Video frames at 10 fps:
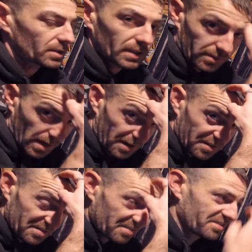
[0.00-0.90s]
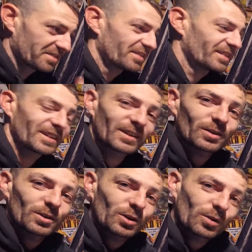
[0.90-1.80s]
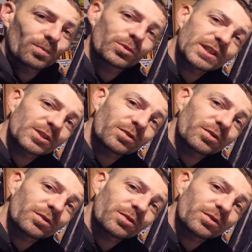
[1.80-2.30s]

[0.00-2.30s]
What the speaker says: on your head. But it's